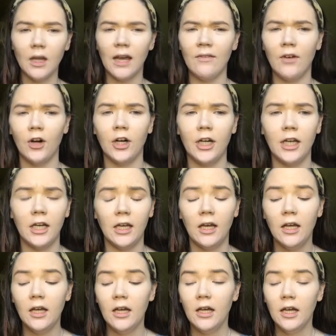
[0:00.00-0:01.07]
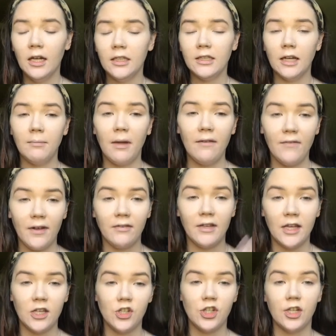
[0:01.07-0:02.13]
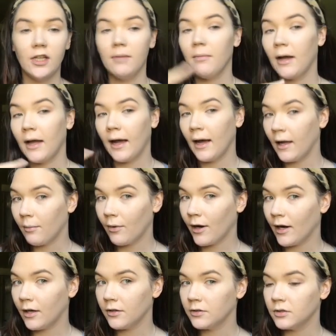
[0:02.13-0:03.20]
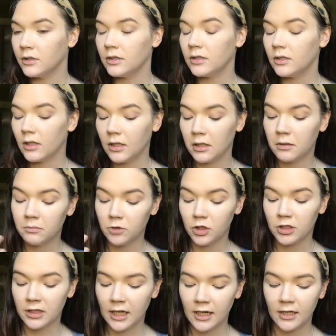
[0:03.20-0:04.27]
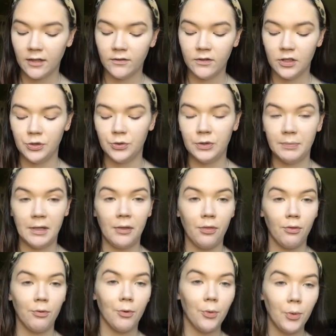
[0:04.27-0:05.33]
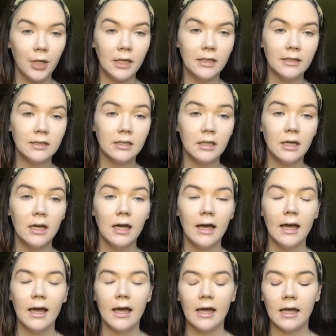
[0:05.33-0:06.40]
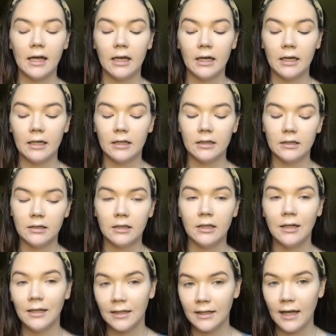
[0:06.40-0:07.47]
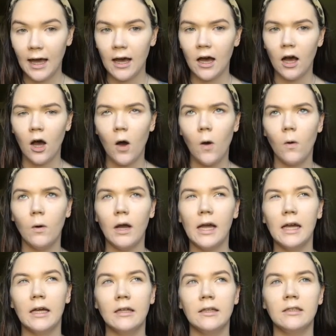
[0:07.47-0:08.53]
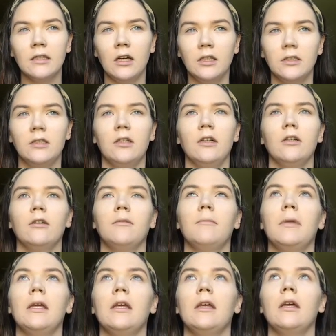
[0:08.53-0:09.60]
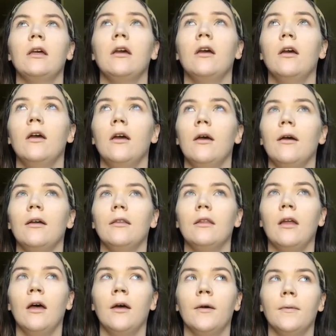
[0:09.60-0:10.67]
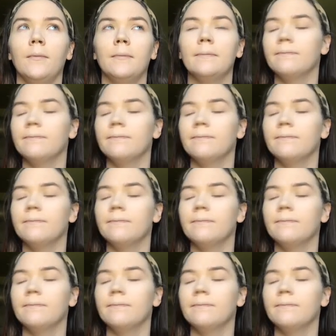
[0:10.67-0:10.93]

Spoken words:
I've already done my foundation and my eyebrows, just kind of to speed through it. And yeah, oh, and it's also going to be, I